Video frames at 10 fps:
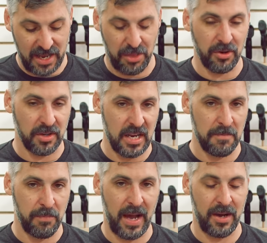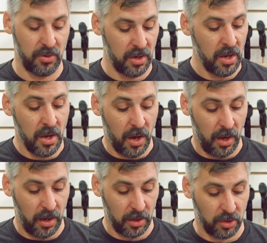a 13-pound
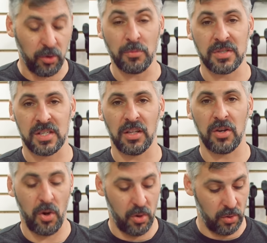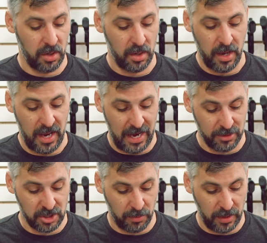chrome silicone
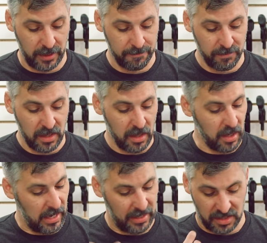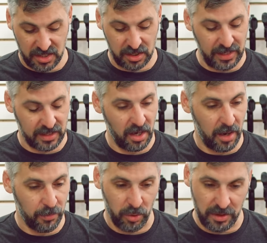hammer spring, and it's slicked
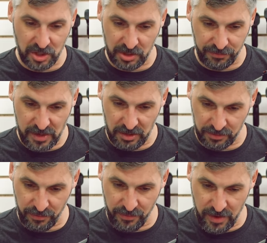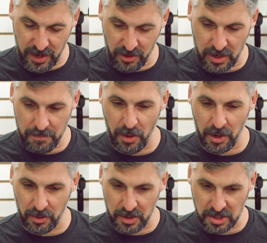up where it just feels very
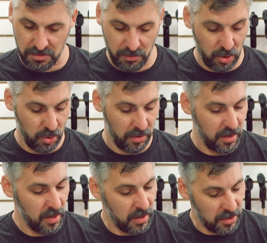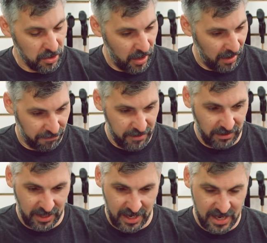buttery smooth. You're not
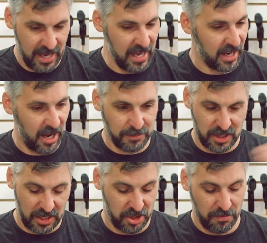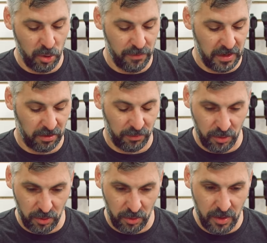feeling any hiccups as you're moving
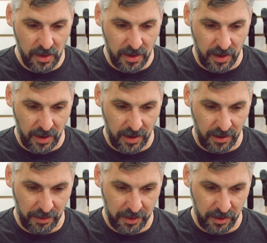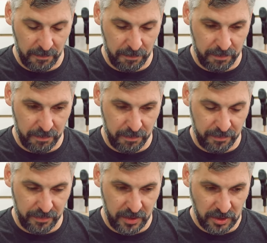through the
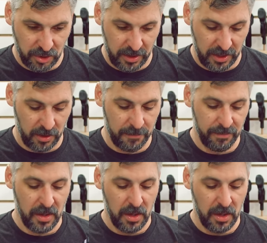trigger.